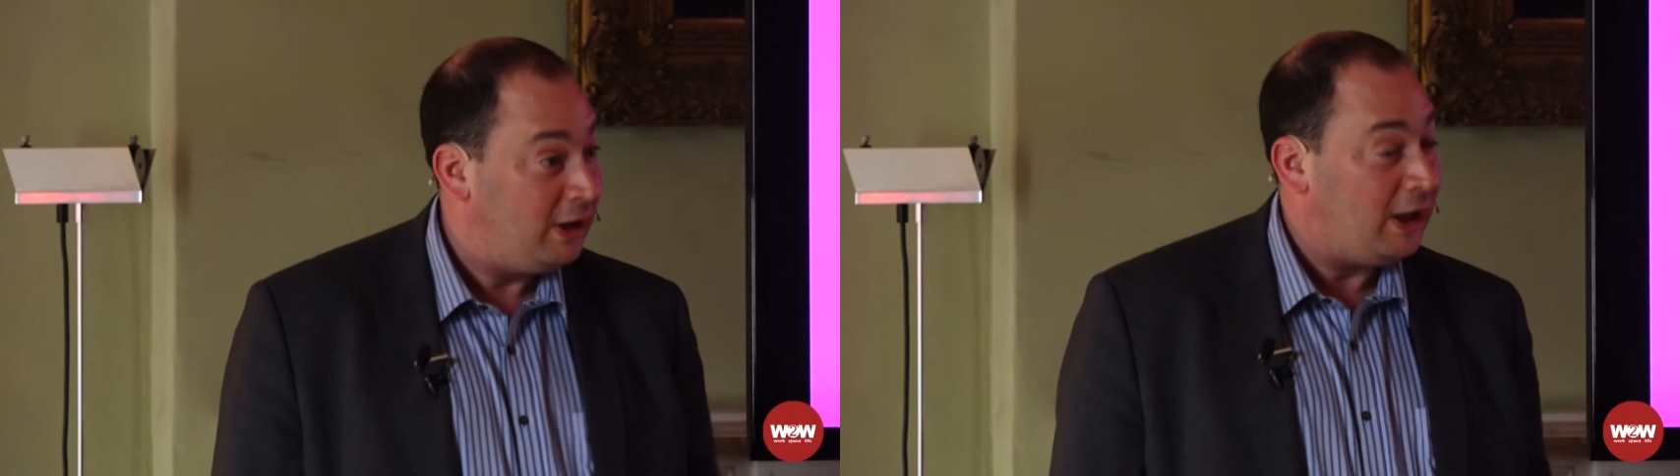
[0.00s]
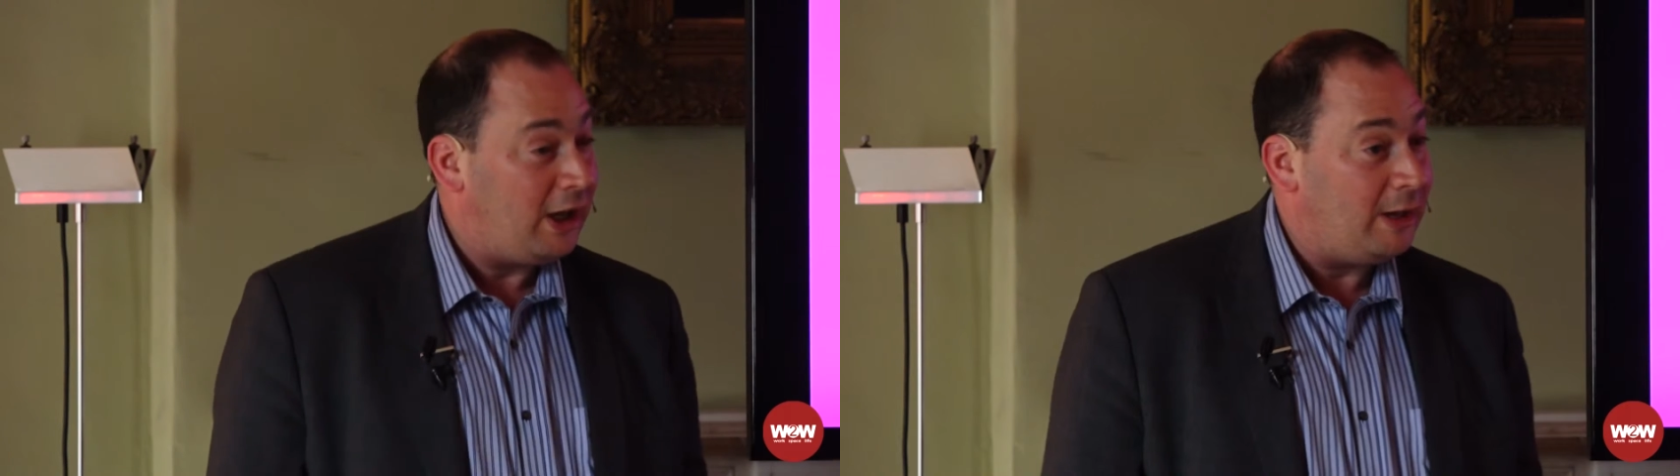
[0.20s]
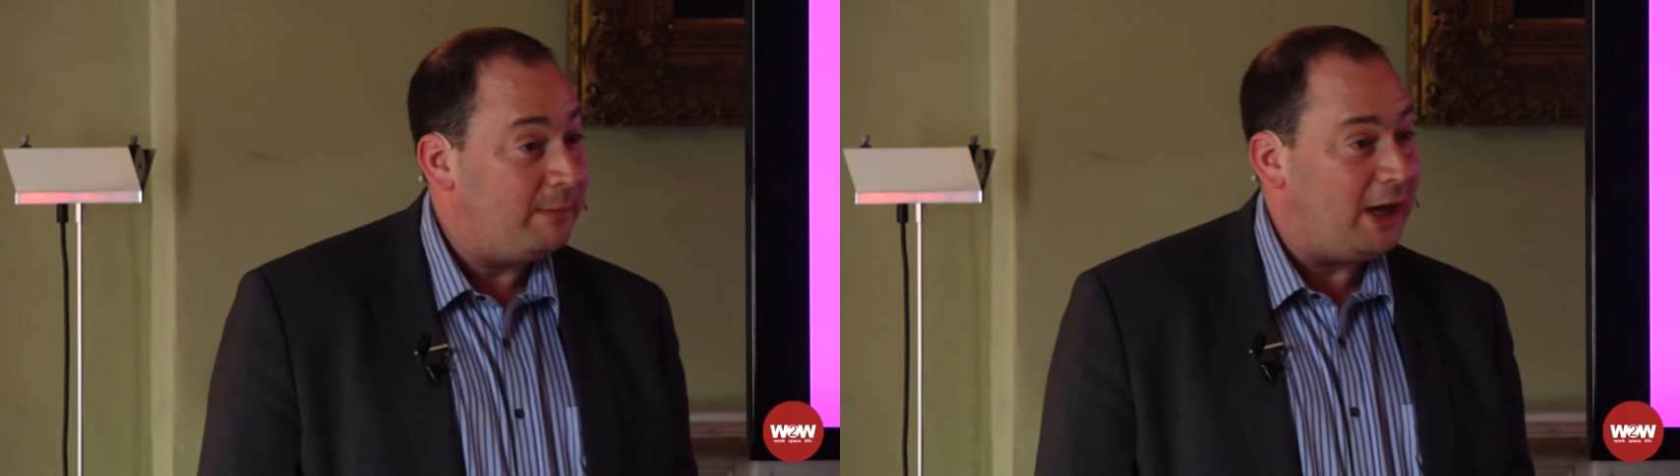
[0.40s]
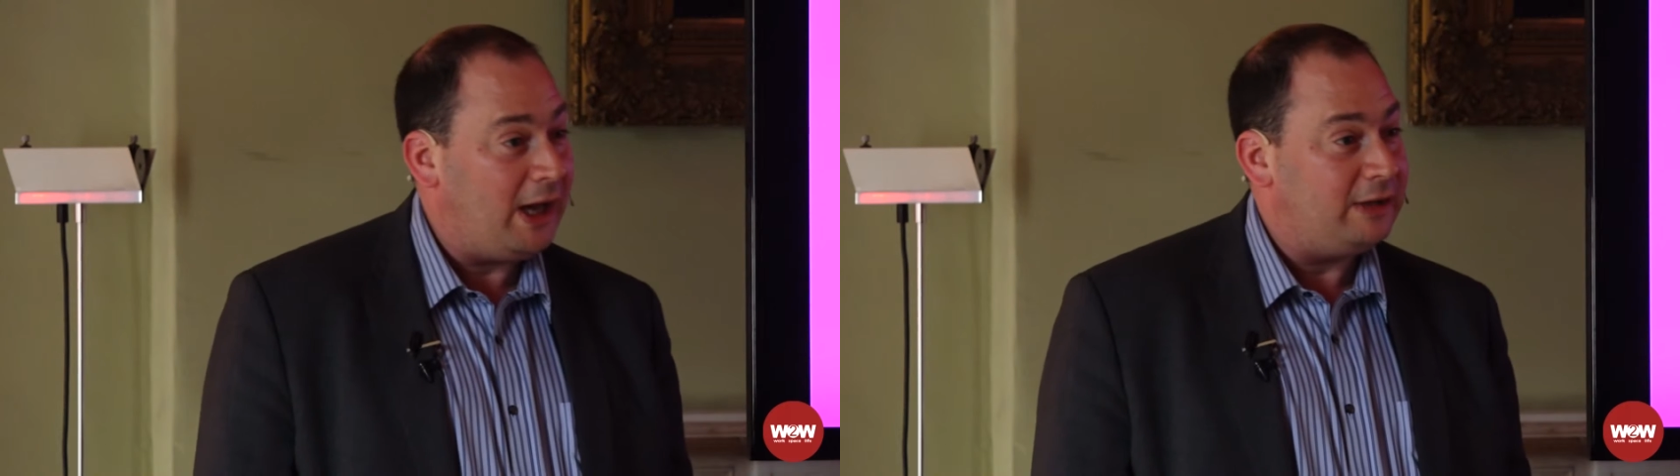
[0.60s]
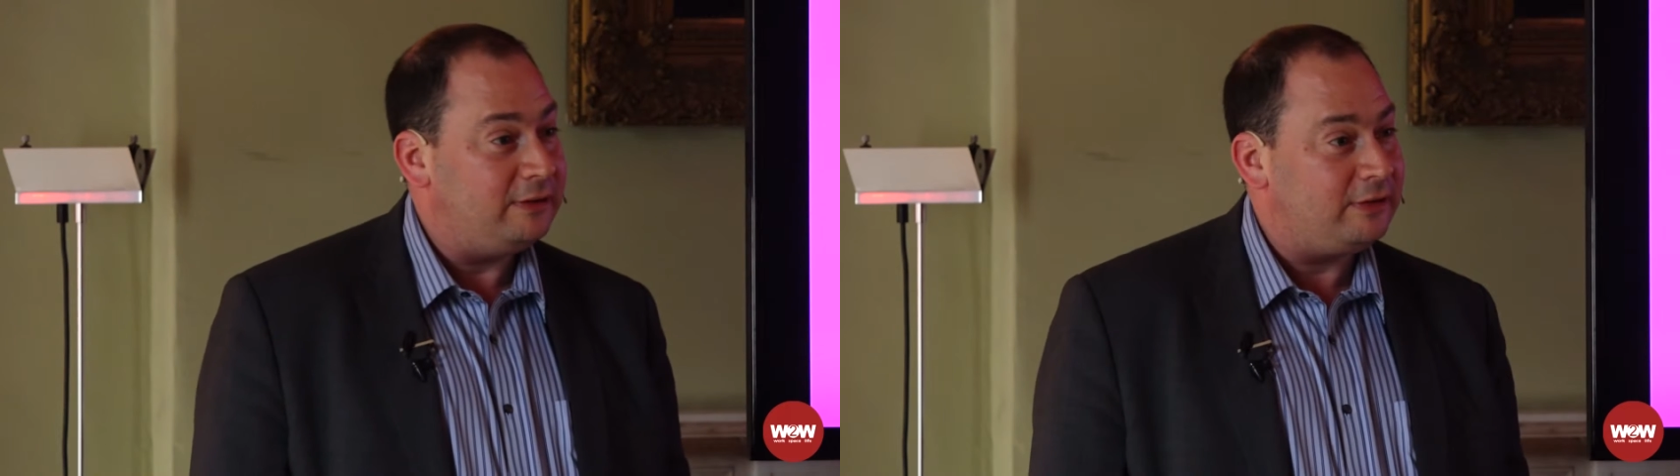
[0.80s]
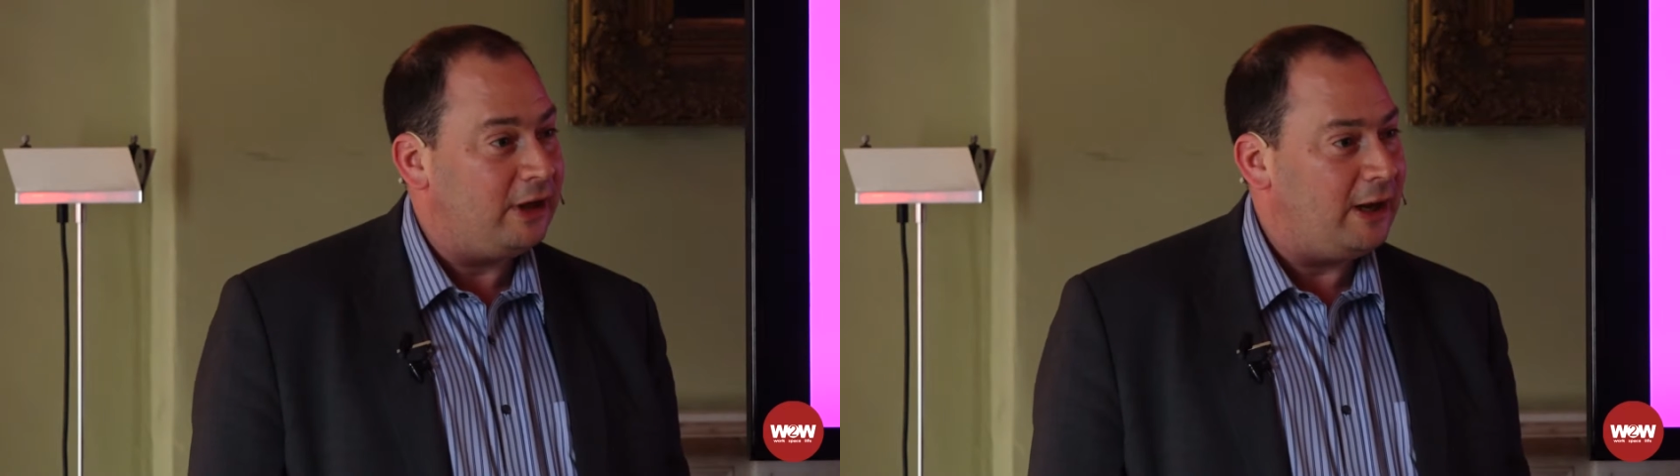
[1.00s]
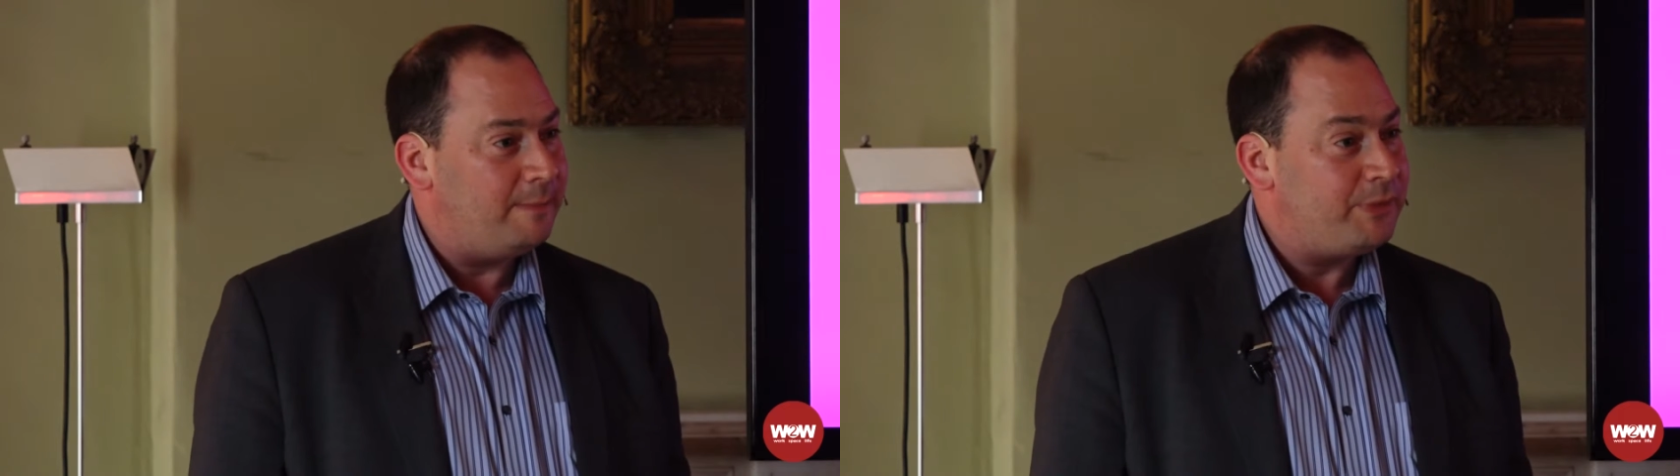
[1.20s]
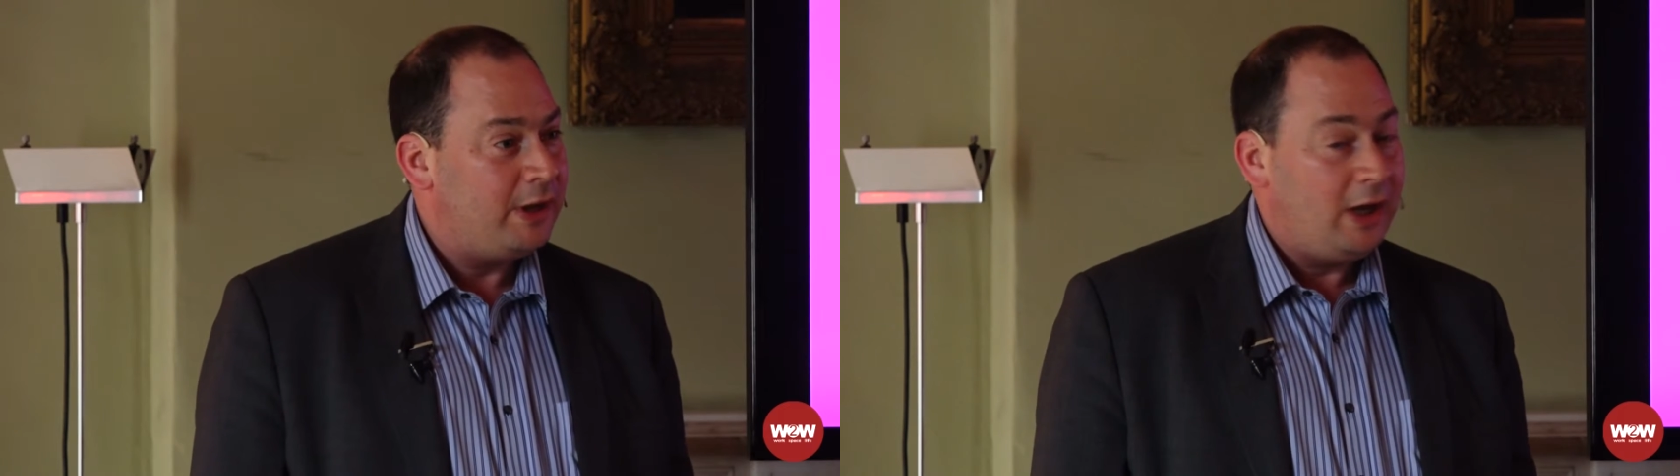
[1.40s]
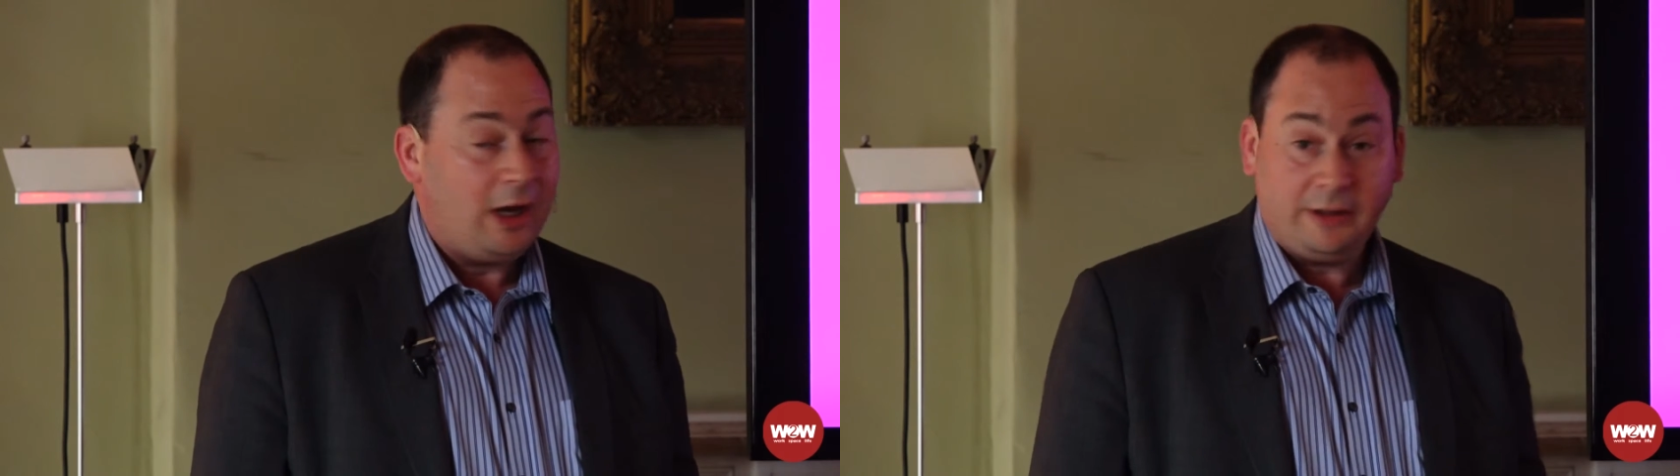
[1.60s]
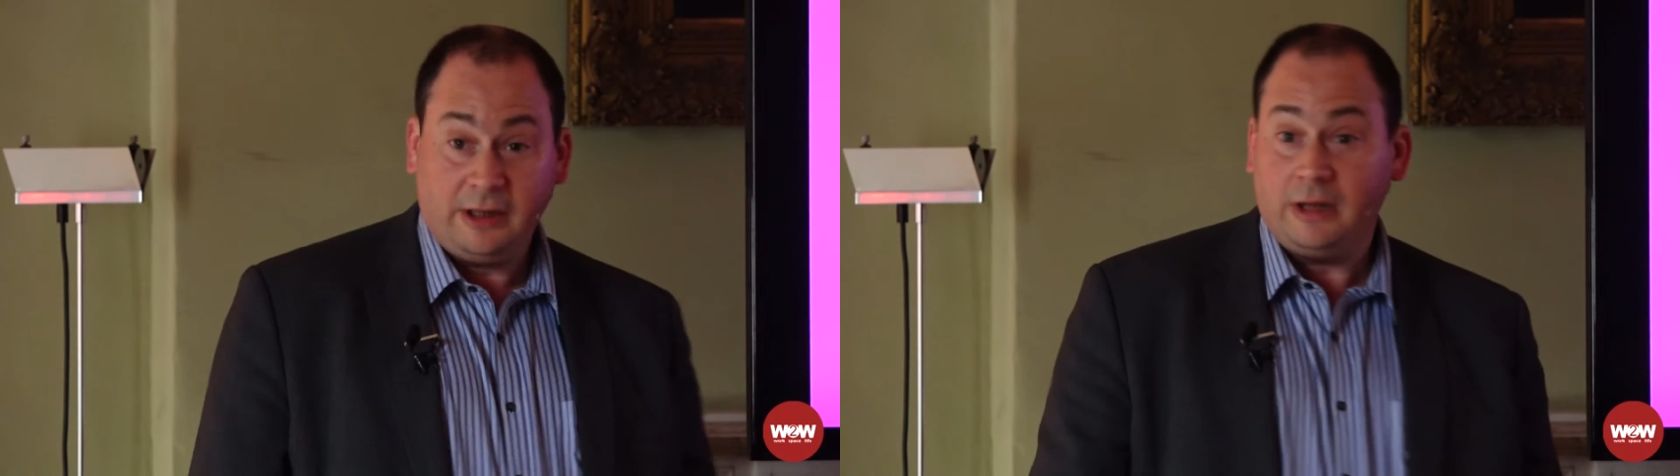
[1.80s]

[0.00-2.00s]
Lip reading: And then